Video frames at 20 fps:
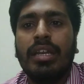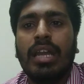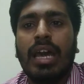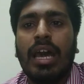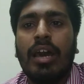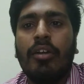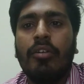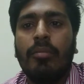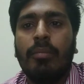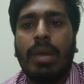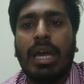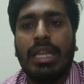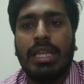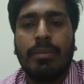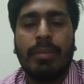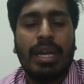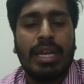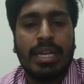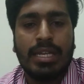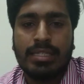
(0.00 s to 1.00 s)
have
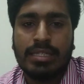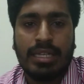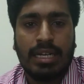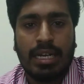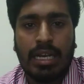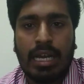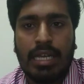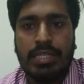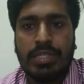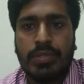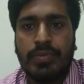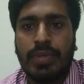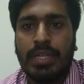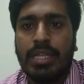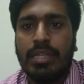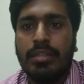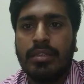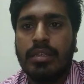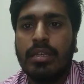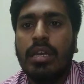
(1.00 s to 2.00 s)
mathematics in class
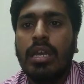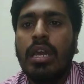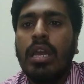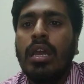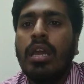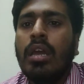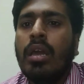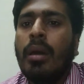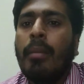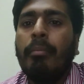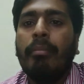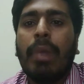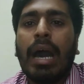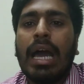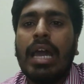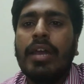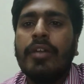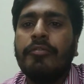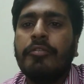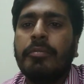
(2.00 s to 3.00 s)
12th.
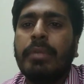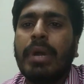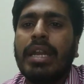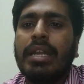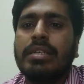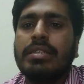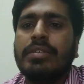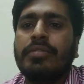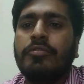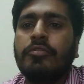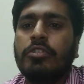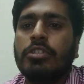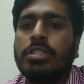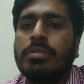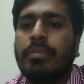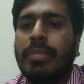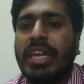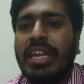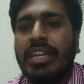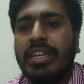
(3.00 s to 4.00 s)
Bioinformatics involves
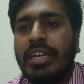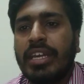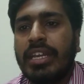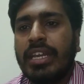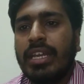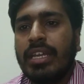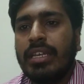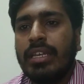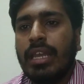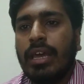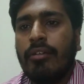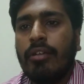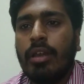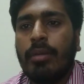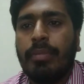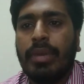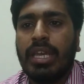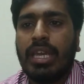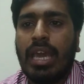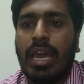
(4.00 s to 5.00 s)
maintaining,
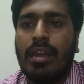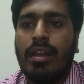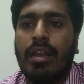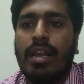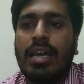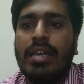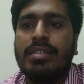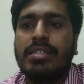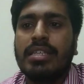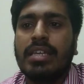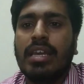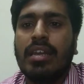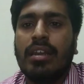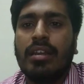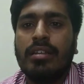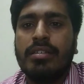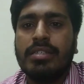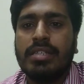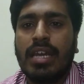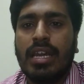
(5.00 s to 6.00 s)
developing, analyzing, and
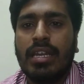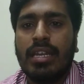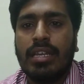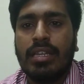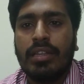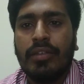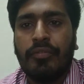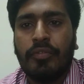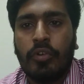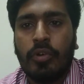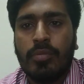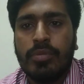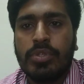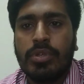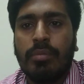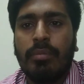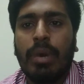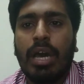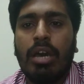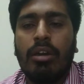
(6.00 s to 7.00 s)
understanding the forms
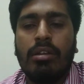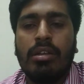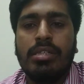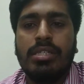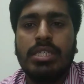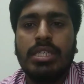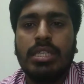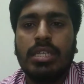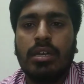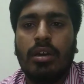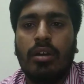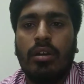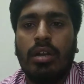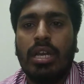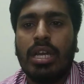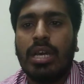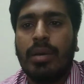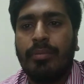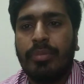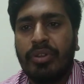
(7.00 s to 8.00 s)
of biology on
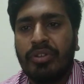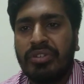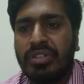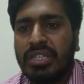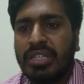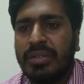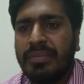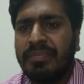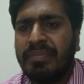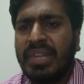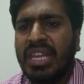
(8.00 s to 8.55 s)
a computer.